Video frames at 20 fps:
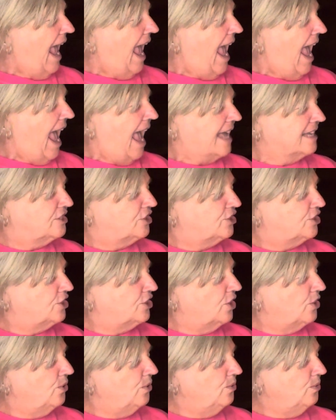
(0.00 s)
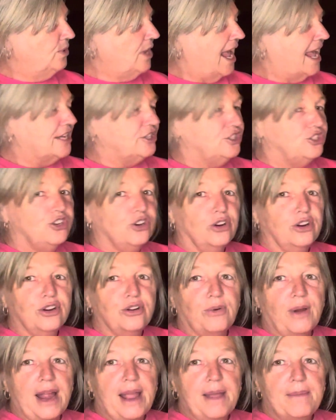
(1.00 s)
As soon as your
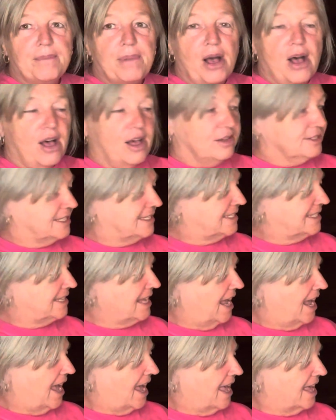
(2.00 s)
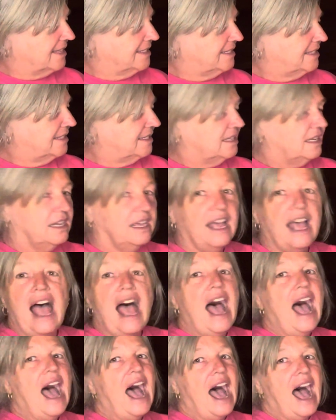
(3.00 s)
grandpa says,
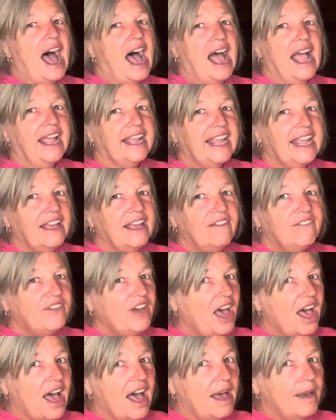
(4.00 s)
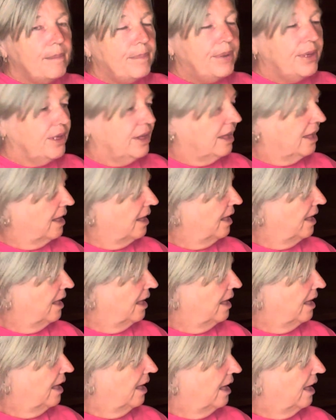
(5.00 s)
"I give up,"
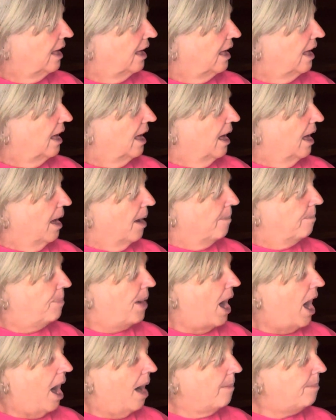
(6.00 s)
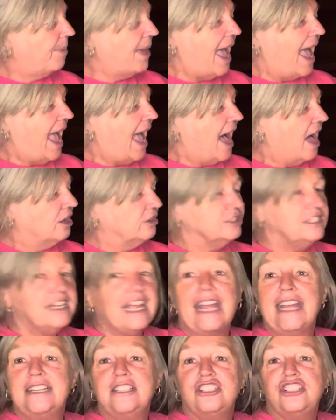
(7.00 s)
pop out
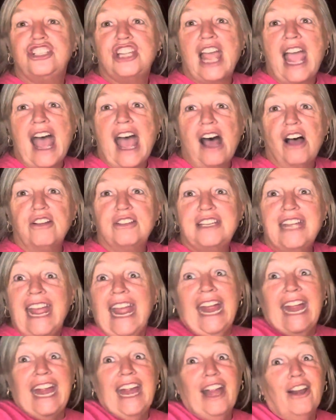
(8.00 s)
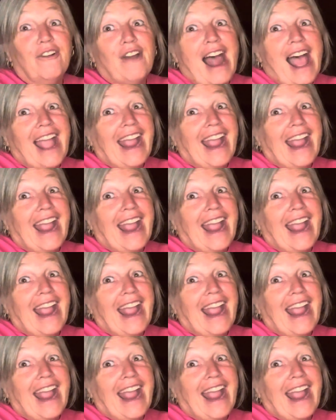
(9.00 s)
and shout, "Here I